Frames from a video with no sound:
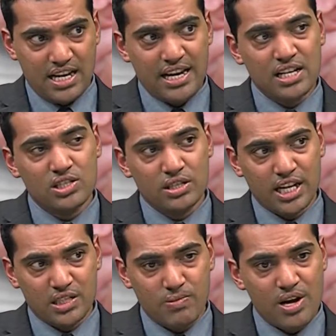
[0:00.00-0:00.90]
It
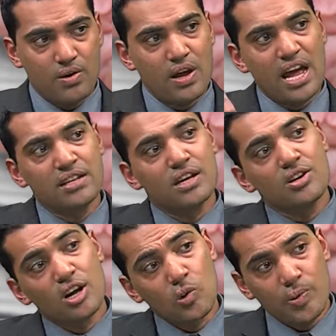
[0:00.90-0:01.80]
gets better. And the
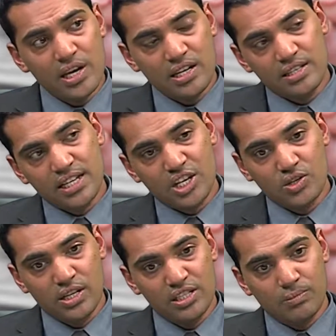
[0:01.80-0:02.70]
neuro pain is
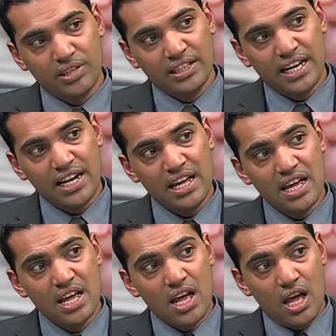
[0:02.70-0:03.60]
actually something that
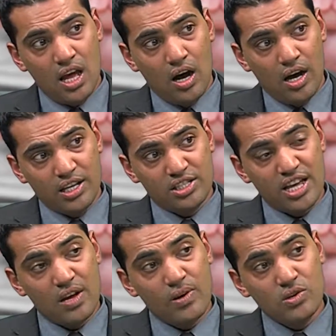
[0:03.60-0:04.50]
is
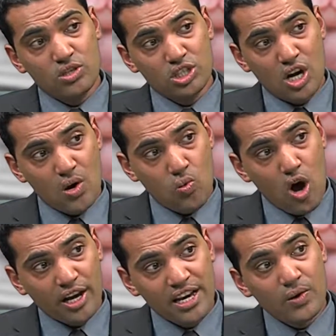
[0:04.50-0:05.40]
there when you start
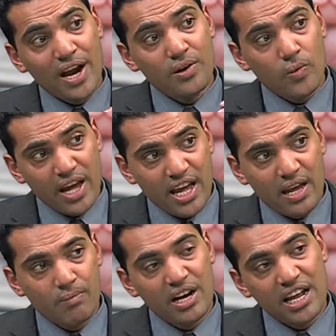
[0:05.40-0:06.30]
walking right away, but